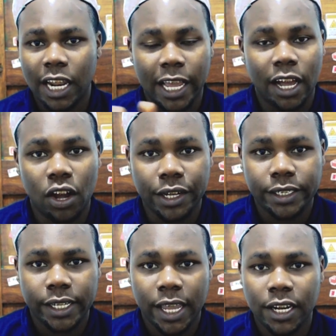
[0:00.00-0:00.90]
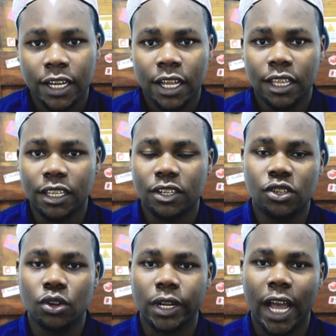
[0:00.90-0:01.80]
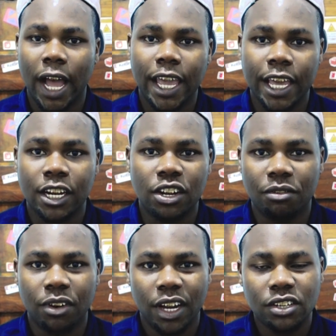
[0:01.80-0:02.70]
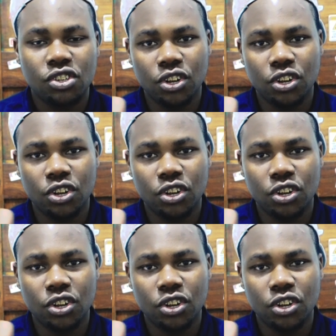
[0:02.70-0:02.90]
Like how I said, this is not a high-end device.